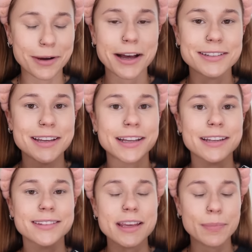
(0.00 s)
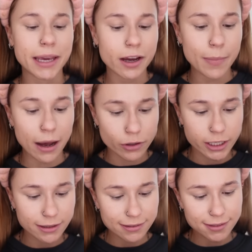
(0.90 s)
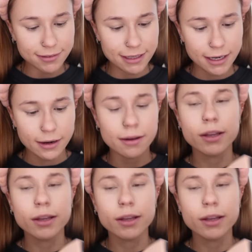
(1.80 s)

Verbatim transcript: but it is the pink powder. This is in